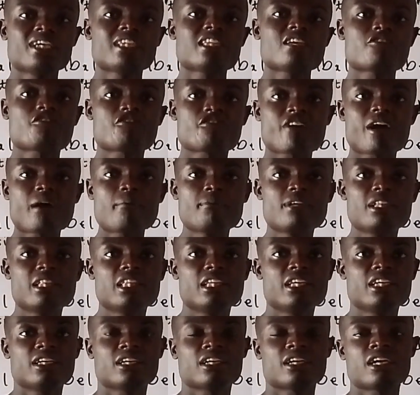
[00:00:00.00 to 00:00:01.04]
In a
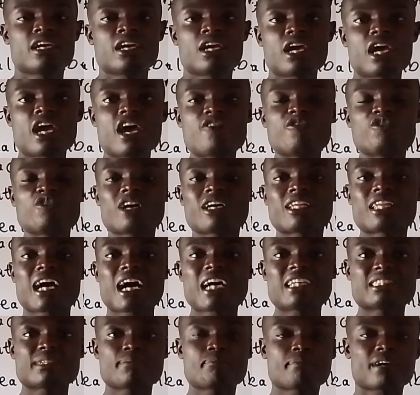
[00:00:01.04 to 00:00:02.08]
family,
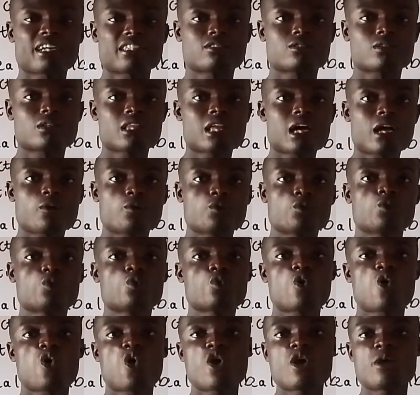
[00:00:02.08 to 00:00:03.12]
everyone has a particular
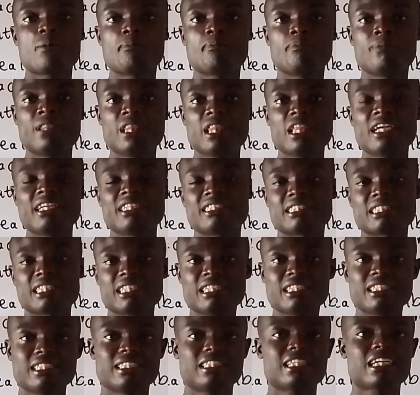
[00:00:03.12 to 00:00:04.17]
role or a place
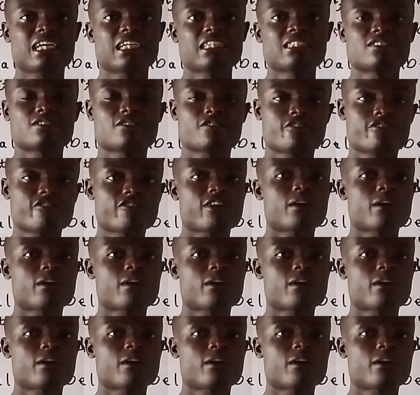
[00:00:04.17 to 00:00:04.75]
in that